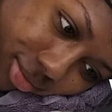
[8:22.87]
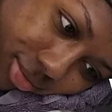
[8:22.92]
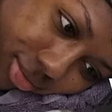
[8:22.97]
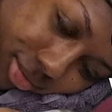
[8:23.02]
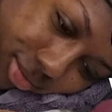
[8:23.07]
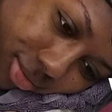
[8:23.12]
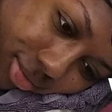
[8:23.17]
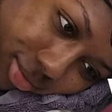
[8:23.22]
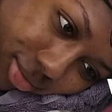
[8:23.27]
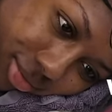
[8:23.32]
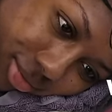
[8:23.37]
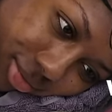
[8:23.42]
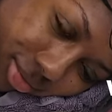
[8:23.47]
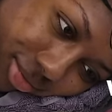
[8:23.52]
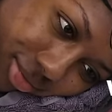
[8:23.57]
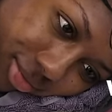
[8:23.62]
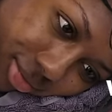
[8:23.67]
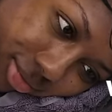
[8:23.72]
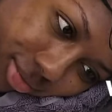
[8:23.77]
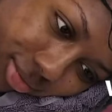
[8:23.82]

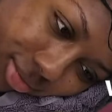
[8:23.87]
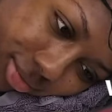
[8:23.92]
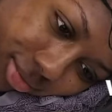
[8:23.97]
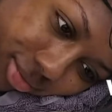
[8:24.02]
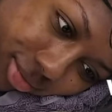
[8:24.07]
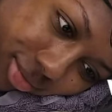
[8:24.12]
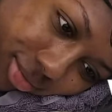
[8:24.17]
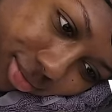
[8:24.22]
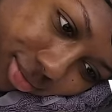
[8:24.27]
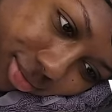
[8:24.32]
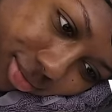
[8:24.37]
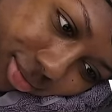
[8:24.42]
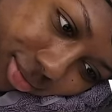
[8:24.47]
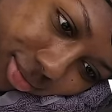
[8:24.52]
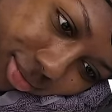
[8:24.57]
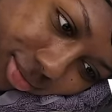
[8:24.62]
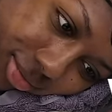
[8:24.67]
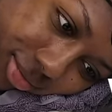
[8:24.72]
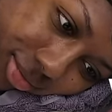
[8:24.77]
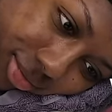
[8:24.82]

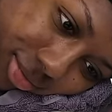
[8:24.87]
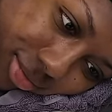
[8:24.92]
[no speech]